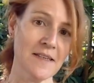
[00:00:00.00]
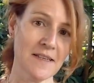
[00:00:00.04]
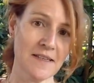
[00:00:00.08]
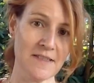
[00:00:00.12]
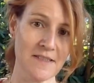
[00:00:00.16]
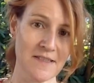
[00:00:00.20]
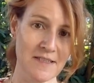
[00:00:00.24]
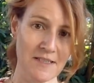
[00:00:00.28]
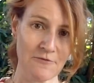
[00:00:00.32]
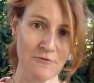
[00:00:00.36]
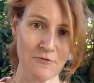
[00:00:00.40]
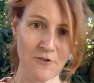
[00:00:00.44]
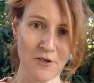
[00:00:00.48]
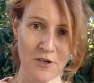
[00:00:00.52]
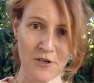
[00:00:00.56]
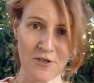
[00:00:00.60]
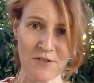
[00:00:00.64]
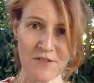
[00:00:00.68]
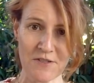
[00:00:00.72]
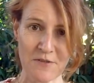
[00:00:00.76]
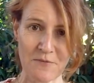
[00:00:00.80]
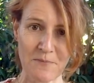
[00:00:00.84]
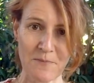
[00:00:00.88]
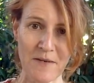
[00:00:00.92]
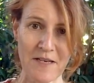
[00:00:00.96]
and several
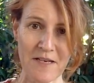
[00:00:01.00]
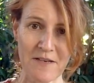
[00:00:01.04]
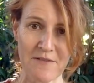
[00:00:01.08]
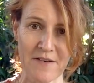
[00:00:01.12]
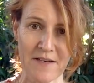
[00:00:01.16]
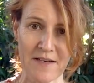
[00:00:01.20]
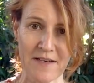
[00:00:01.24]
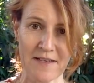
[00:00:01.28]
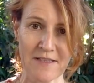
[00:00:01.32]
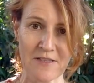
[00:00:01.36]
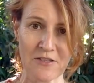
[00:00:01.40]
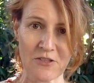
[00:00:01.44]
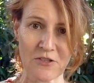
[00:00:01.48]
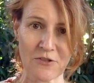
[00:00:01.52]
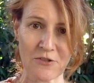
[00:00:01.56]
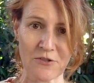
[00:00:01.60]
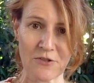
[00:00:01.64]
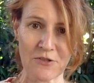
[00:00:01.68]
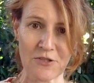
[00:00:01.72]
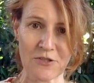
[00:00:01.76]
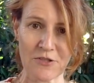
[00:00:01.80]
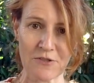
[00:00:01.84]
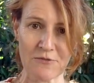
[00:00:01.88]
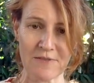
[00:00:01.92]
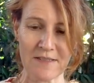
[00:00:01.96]
coats of PVA
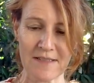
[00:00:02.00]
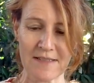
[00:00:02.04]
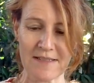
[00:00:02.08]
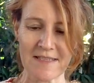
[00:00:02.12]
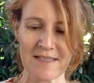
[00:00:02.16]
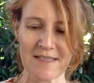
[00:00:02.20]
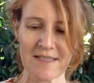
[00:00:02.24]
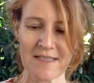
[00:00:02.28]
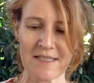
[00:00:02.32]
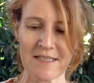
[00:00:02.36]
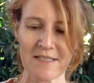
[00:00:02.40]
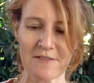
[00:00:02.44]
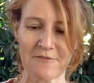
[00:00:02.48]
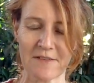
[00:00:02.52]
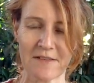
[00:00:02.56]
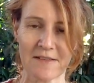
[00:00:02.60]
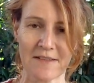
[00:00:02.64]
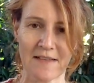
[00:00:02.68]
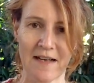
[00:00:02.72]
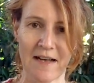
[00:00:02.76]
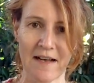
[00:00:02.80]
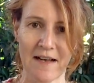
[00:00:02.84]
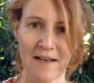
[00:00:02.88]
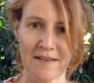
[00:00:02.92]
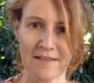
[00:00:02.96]
glue to really stiffen it,
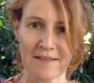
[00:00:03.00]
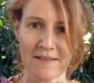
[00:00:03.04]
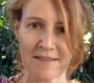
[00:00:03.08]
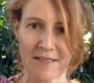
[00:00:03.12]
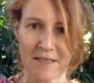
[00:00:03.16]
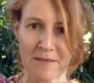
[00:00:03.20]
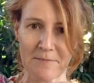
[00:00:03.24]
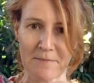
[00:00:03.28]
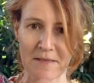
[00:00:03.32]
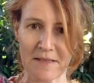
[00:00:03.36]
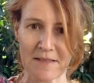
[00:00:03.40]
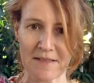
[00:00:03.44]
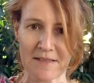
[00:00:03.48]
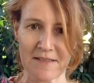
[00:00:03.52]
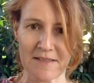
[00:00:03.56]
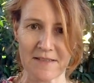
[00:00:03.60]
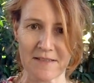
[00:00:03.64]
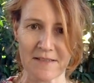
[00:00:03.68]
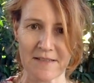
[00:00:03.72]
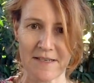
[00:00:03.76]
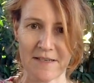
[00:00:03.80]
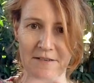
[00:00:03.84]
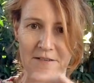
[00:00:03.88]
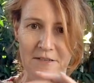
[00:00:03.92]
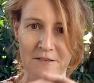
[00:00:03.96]
harden it up, make
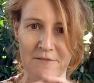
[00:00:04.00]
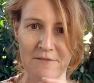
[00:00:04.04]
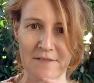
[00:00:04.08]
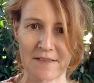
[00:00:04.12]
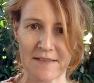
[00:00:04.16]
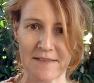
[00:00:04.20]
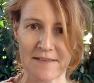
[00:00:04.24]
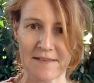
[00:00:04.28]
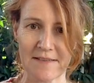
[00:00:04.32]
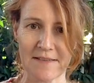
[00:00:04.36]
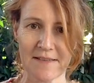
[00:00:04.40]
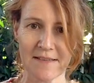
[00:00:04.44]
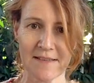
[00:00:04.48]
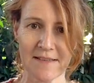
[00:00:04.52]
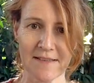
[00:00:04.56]
this area really